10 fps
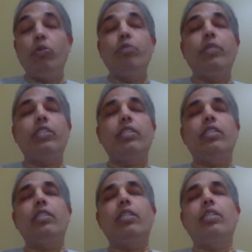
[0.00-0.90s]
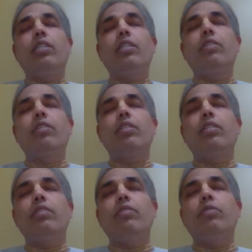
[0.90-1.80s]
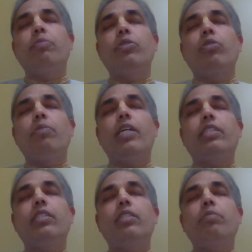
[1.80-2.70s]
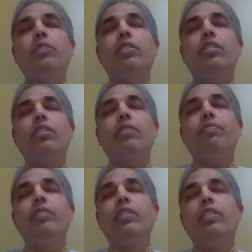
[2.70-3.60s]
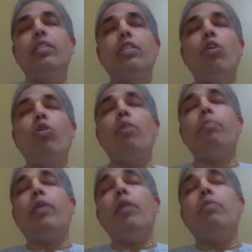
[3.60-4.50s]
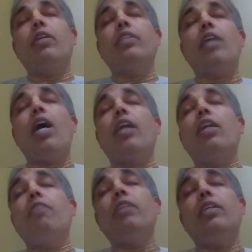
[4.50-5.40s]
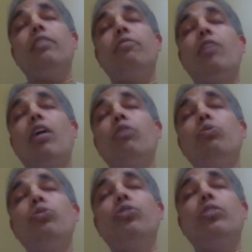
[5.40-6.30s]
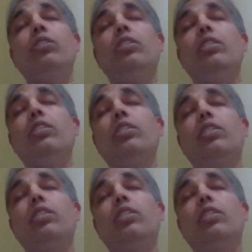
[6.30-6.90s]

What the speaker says: is mentioning, or the spiritual masters are mentioning, Gaura Prema Rasarnave, one who is